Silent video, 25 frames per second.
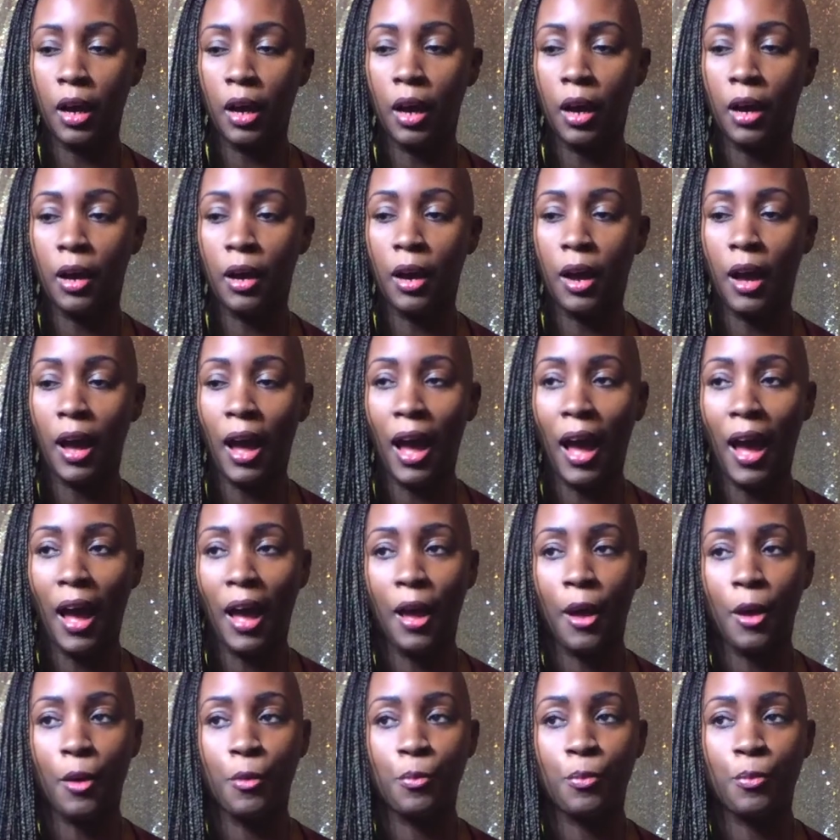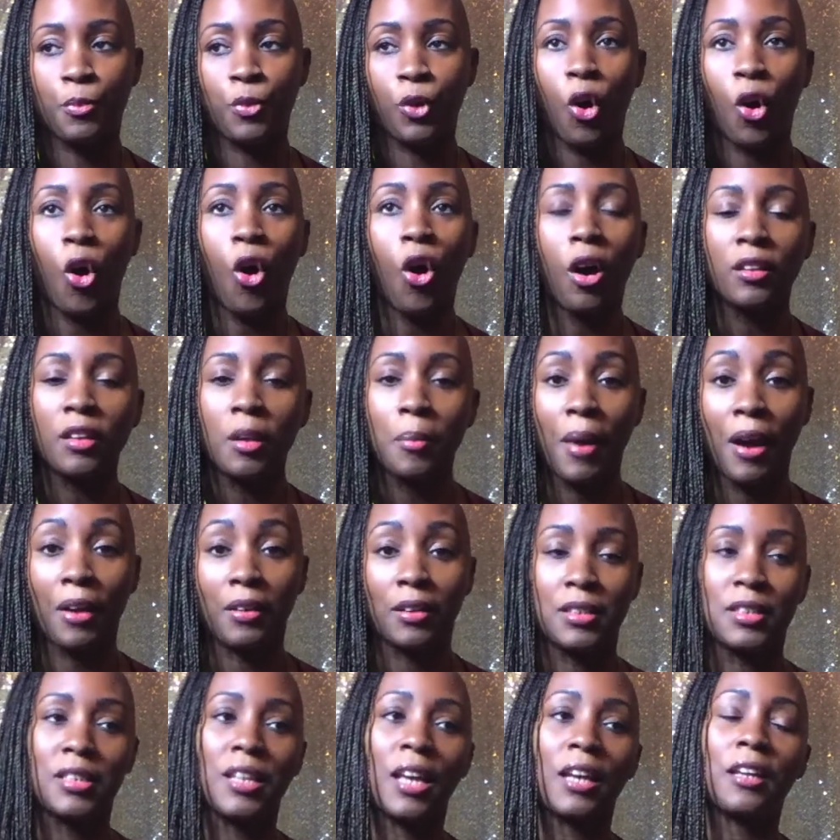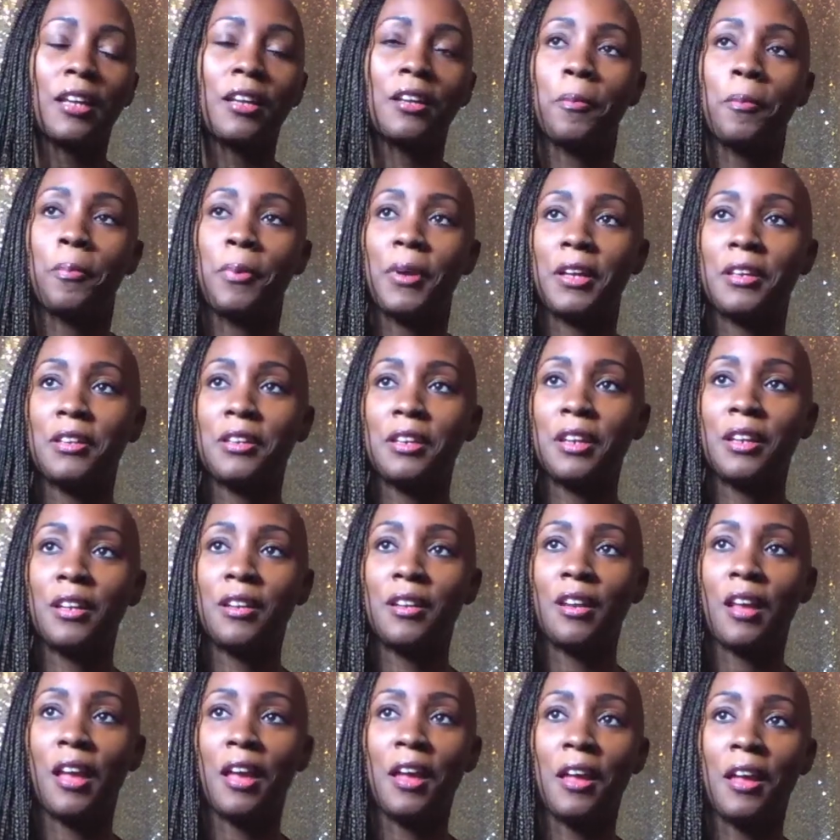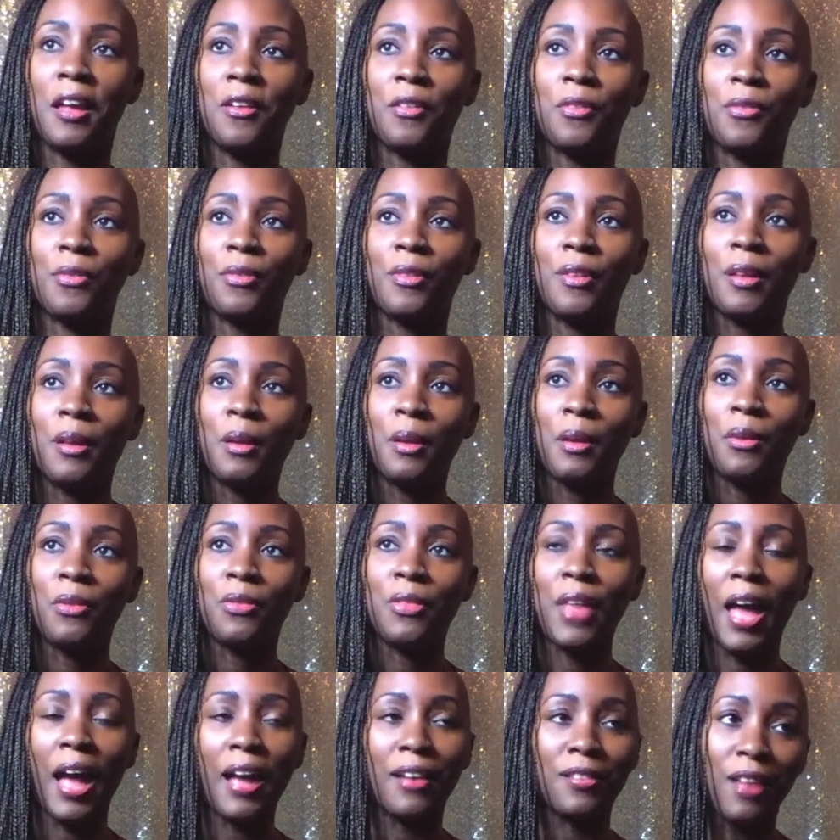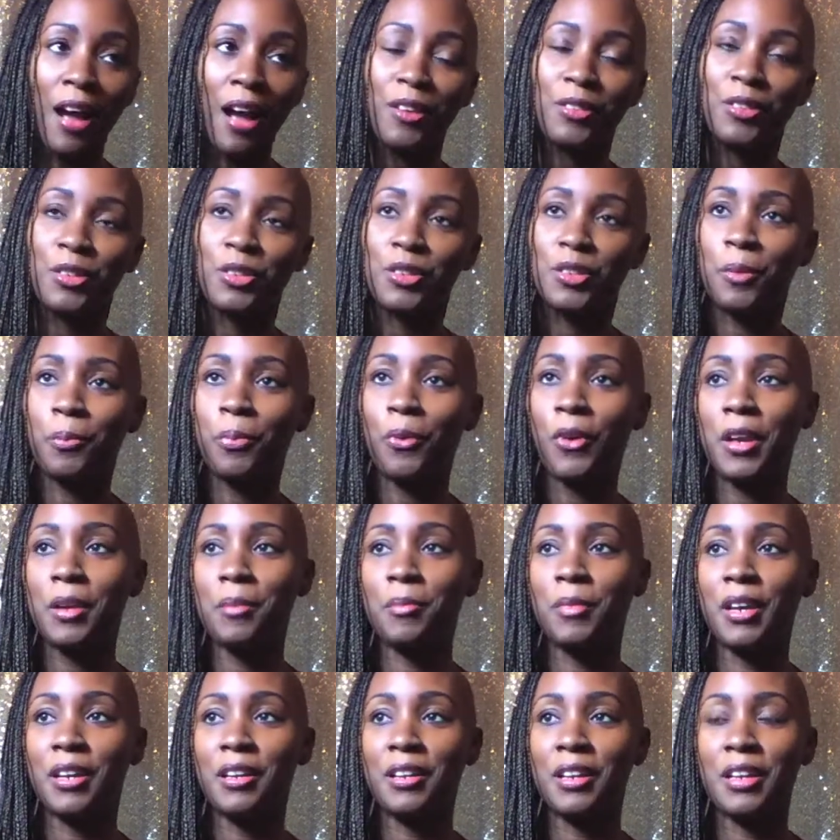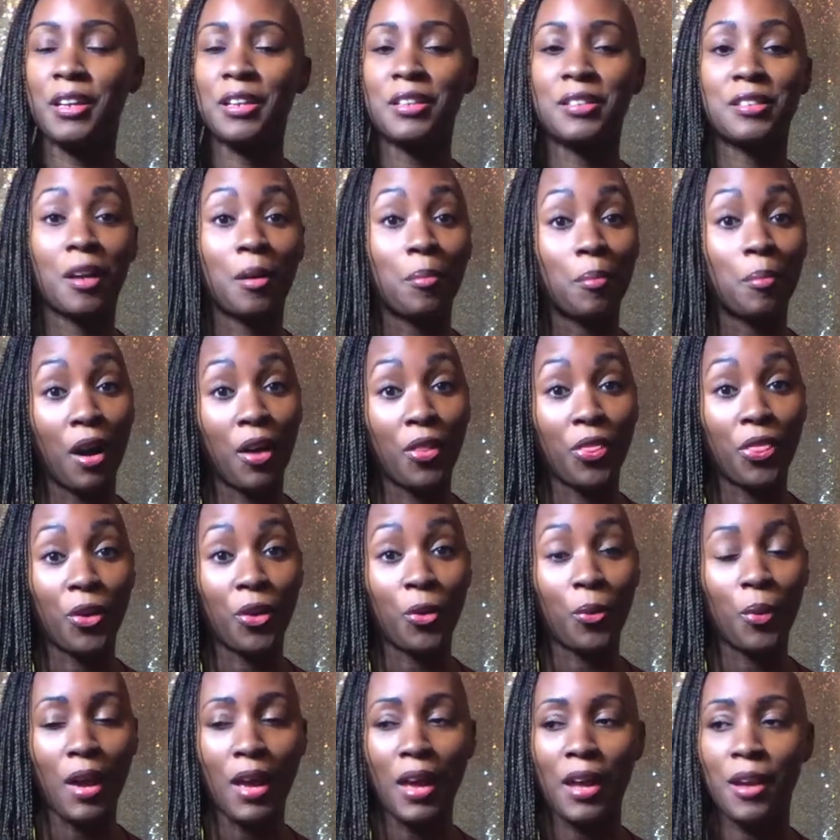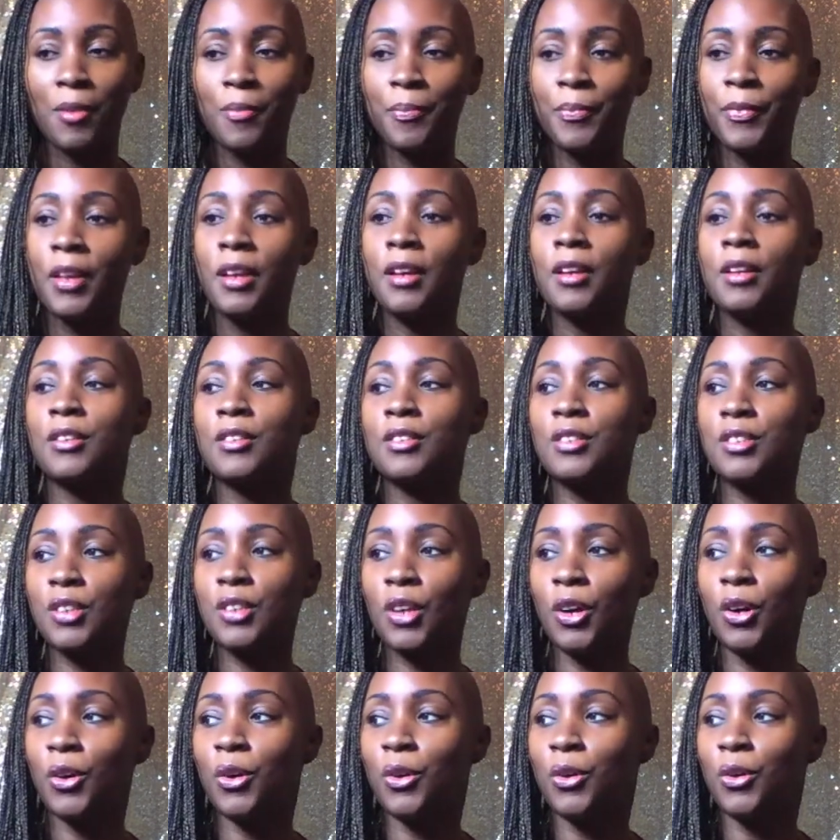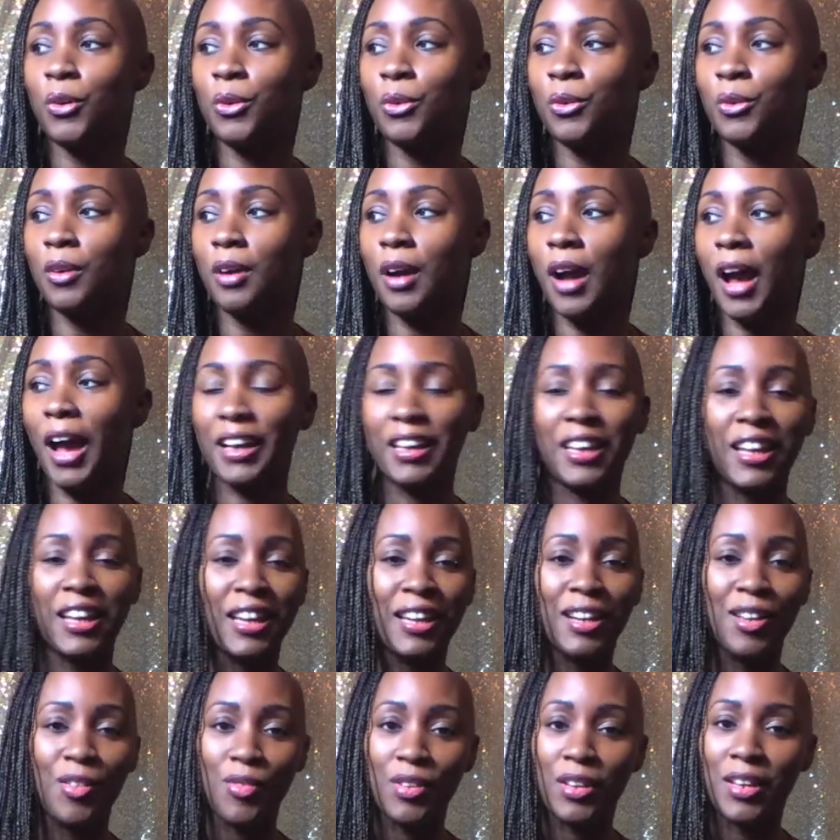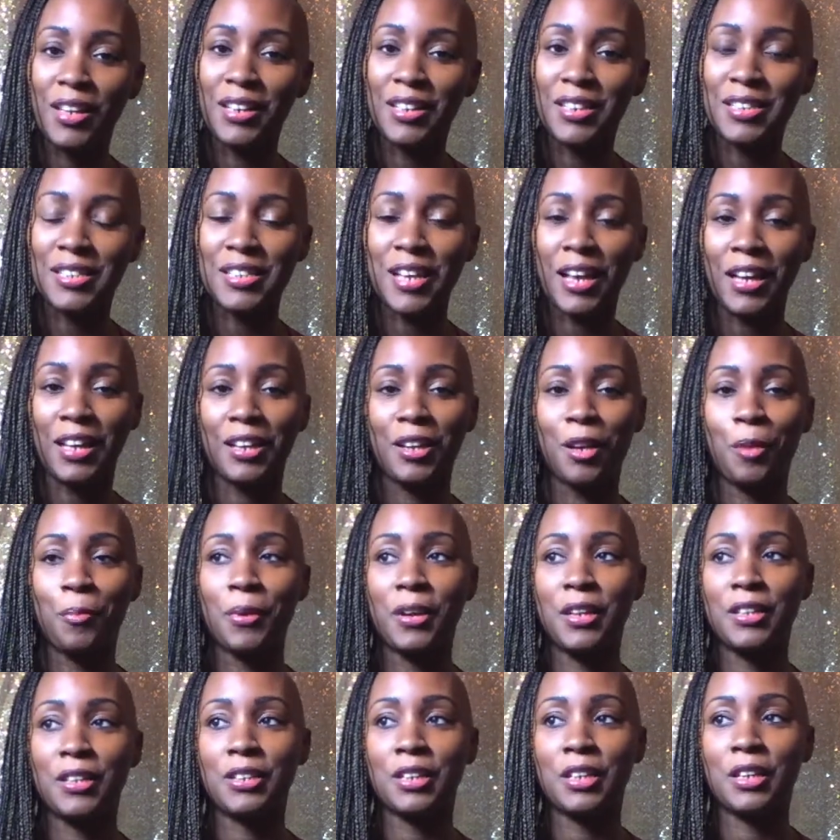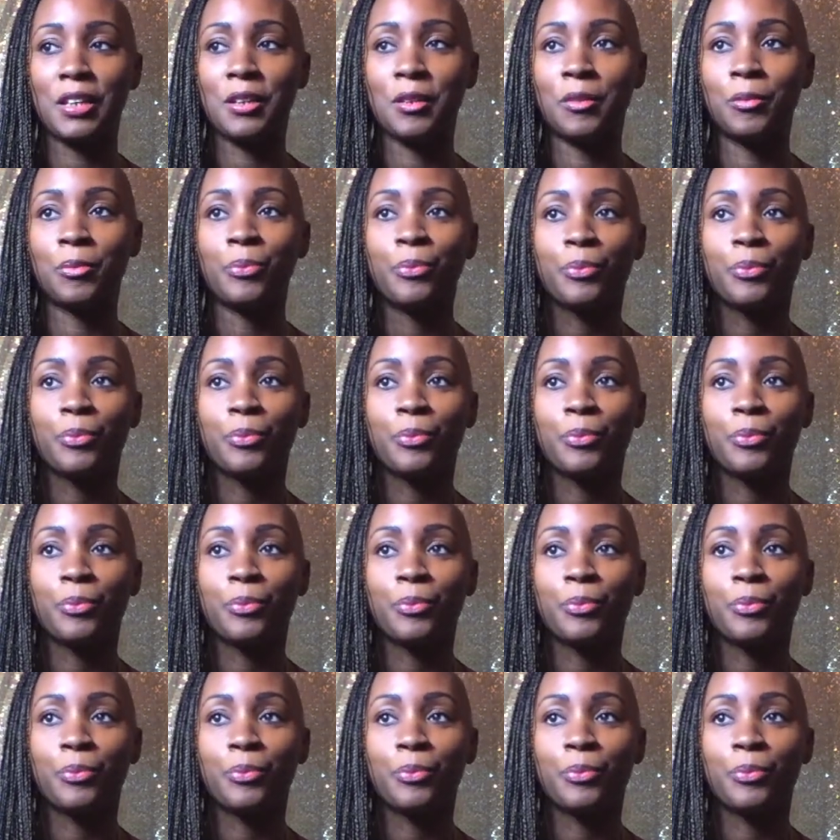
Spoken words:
I called about a second opinion, and that doctor's appointment is a month away. So I can't even get a second opinion